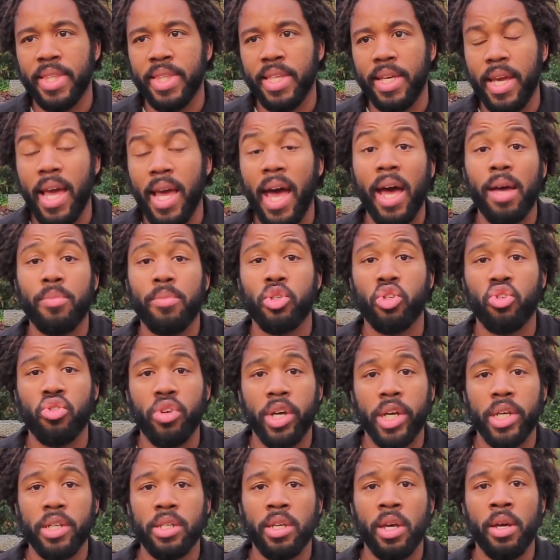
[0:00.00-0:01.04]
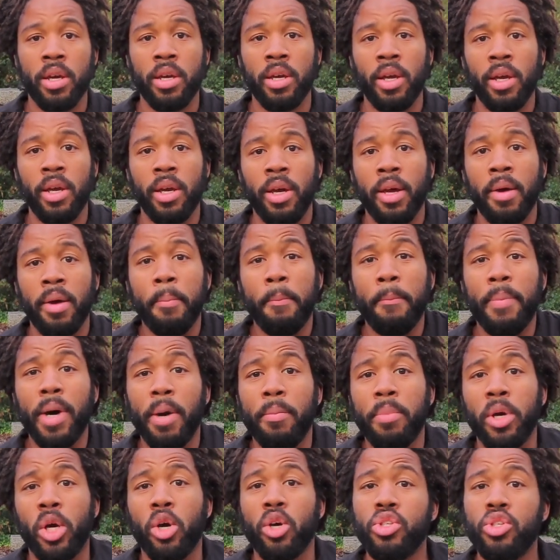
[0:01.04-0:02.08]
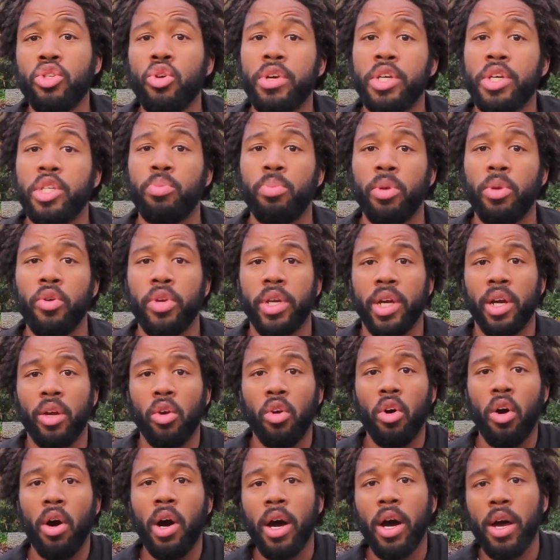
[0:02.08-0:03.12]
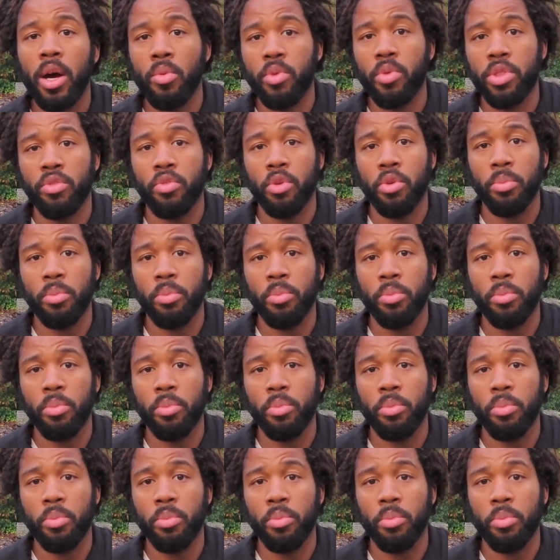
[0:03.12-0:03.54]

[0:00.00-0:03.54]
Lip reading: the hamstrings, but because you're exploding a lot higher with the